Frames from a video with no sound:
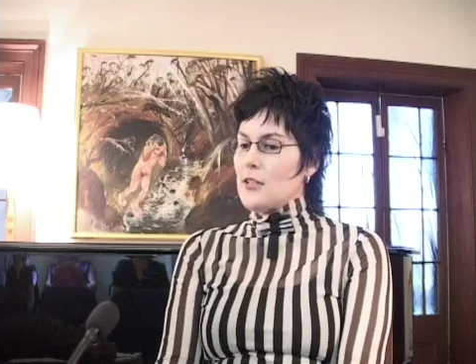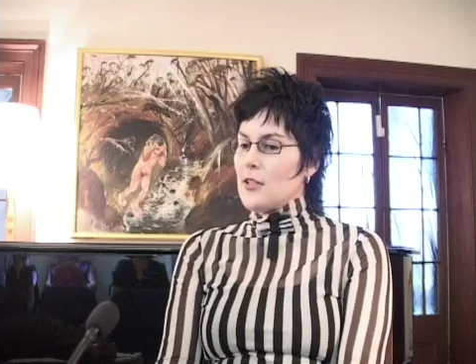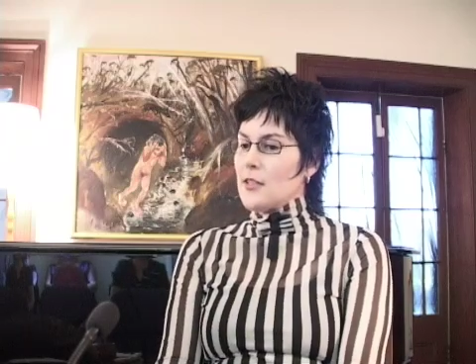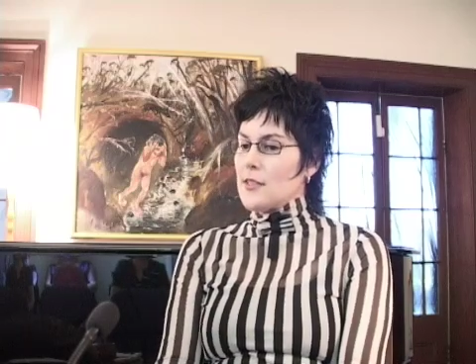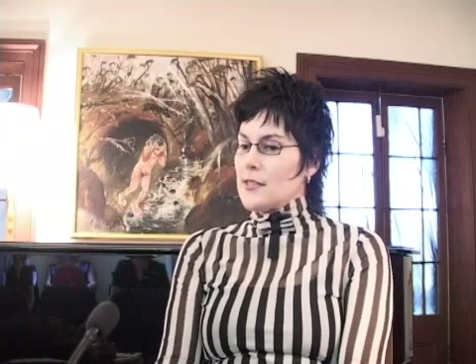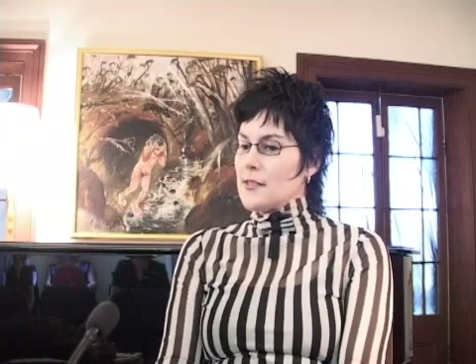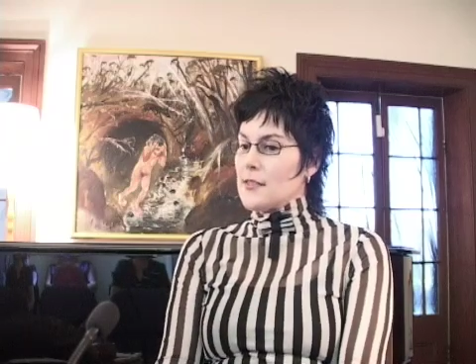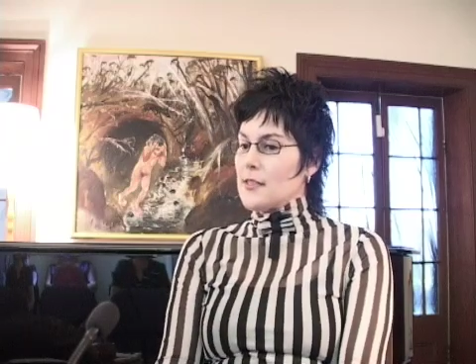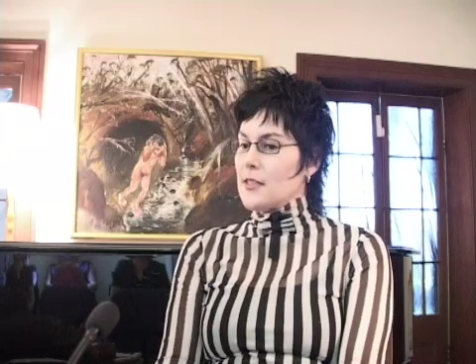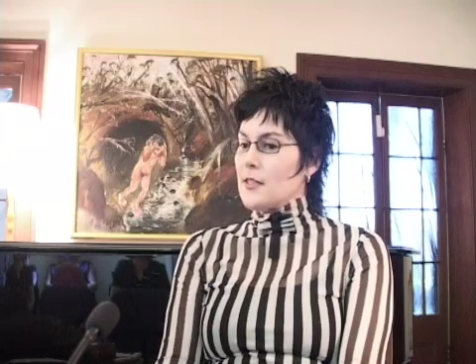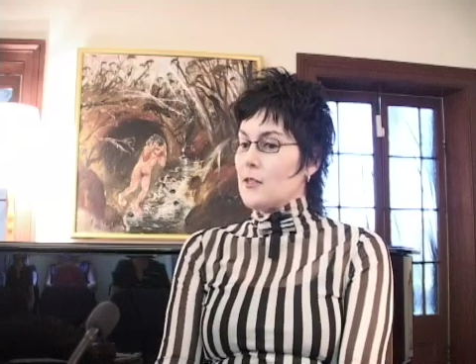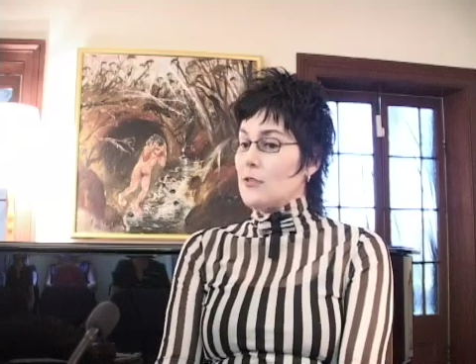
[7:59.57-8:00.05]
lot
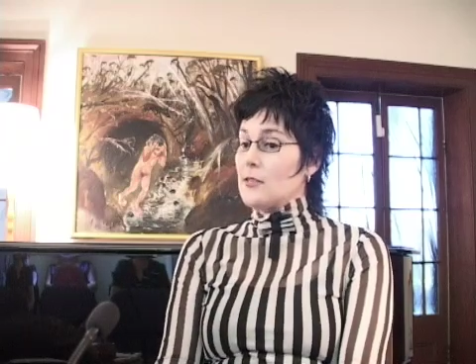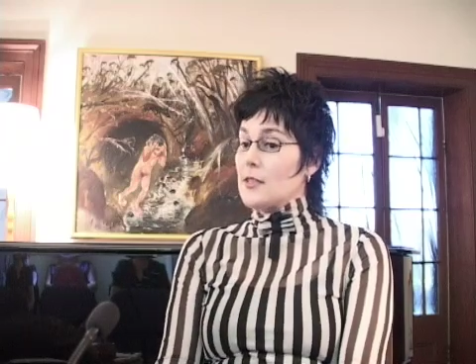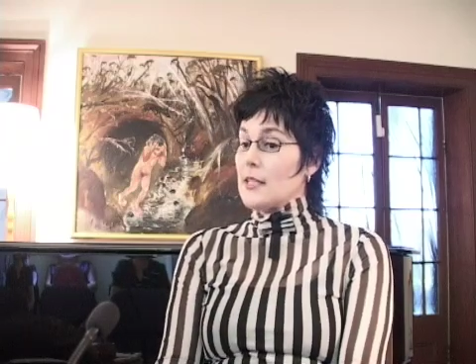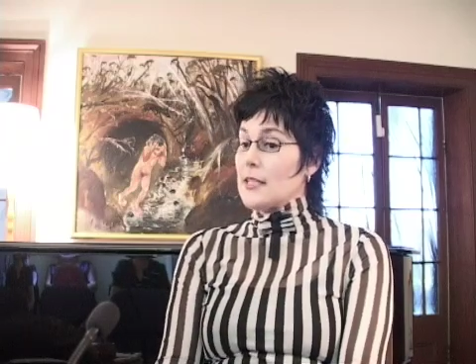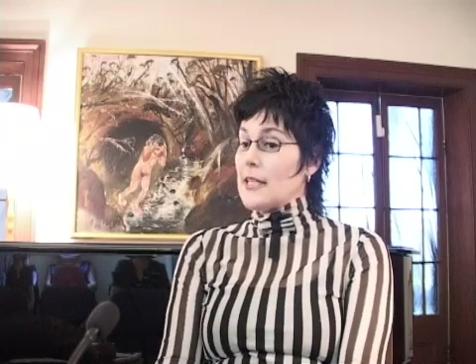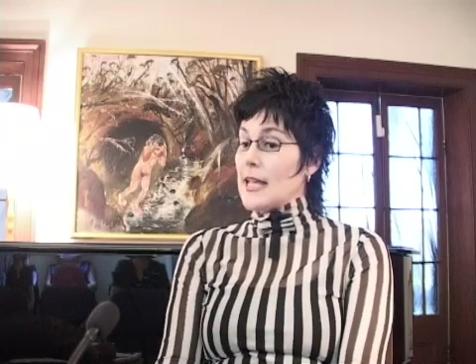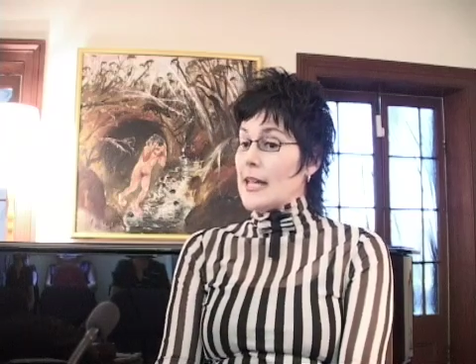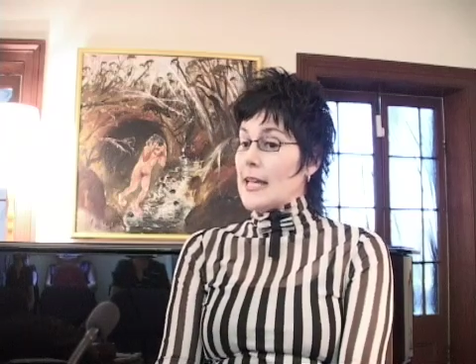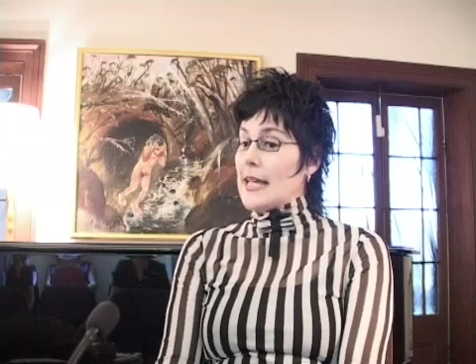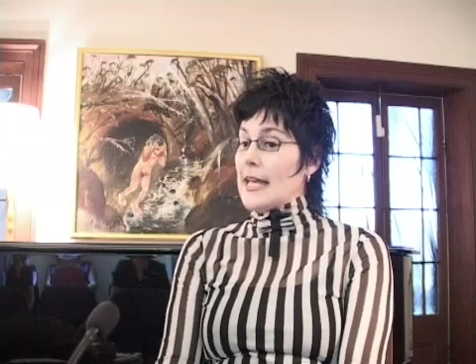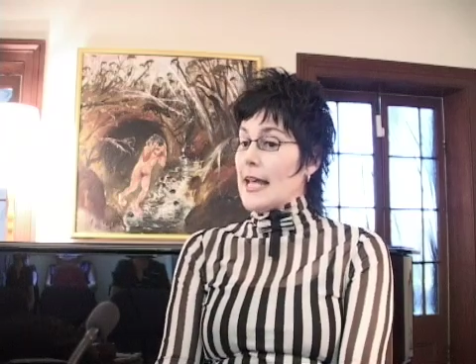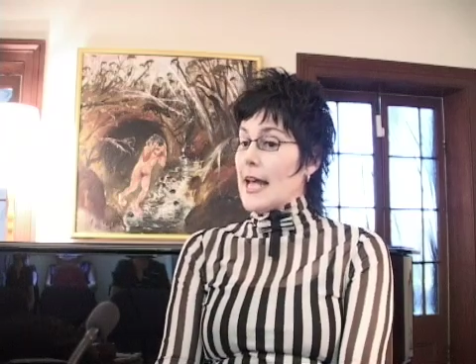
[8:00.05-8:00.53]
of skill to
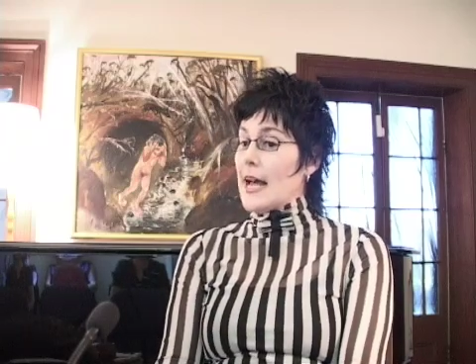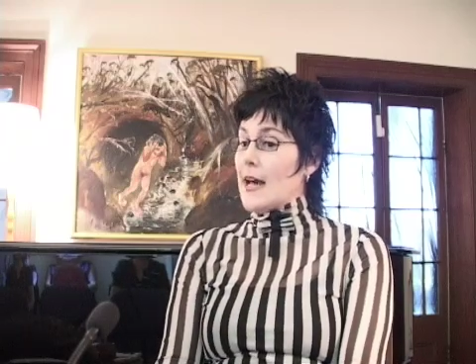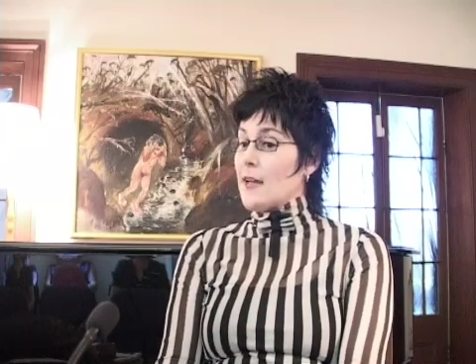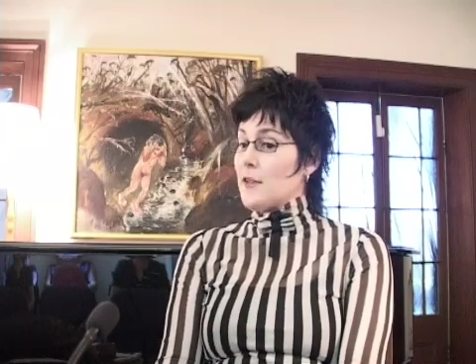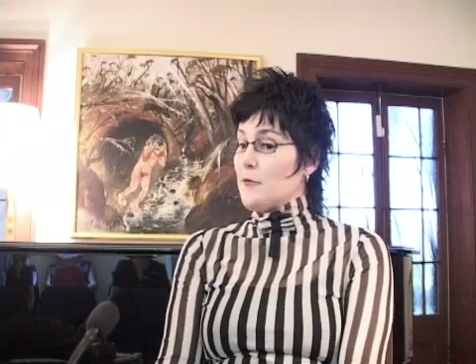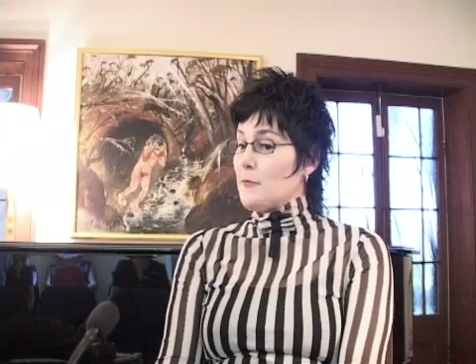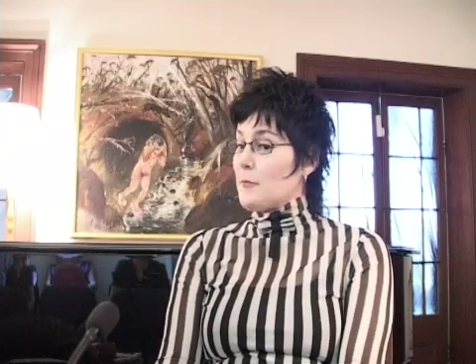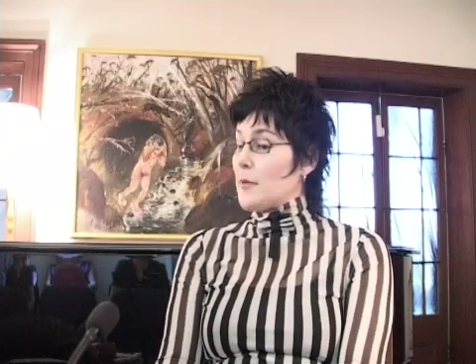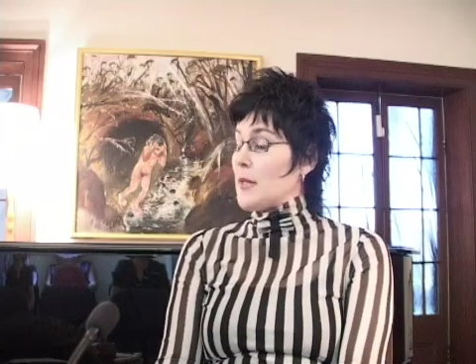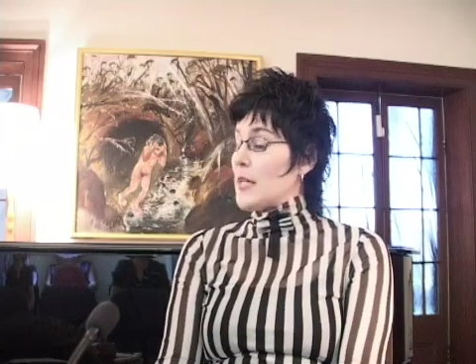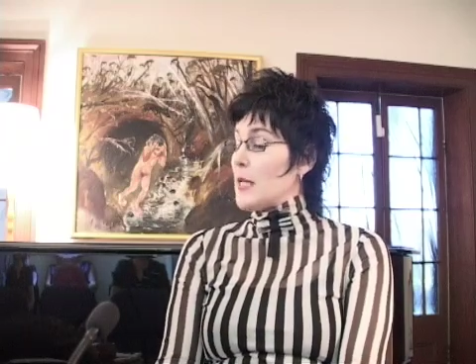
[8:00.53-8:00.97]
getting out of